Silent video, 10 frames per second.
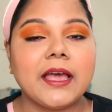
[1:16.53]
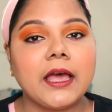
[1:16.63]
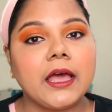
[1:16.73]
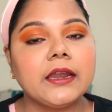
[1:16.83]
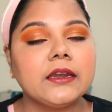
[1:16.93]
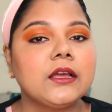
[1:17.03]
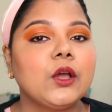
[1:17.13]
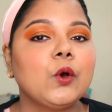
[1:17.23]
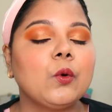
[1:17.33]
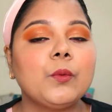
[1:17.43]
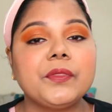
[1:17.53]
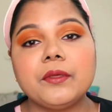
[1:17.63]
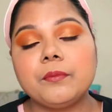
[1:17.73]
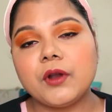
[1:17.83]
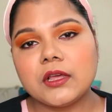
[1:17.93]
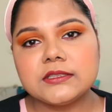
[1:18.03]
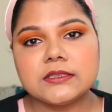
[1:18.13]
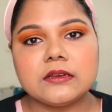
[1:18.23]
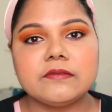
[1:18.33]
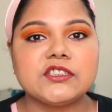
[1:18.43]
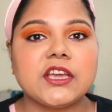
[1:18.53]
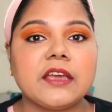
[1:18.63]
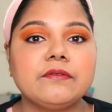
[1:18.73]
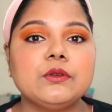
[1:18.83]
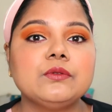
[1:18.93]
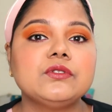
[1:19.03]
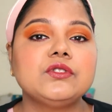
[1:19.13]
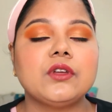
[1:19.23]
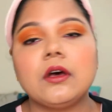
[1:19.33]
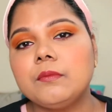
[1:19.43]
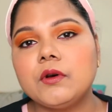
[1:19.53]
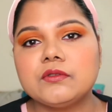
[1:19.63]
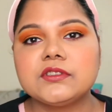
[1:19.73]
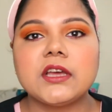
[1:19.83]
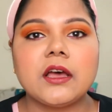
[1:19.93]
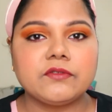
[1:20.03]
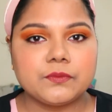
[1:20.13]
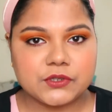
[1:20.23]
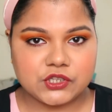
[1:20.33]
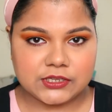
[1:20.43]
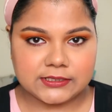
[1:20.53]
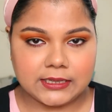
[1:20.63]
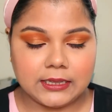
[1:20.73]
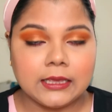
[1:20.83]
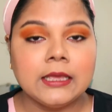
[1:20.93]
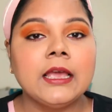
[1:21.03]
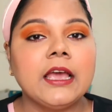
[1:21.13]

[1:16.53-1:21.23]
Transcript: and go with the bronzer which I have used the most after purchasing.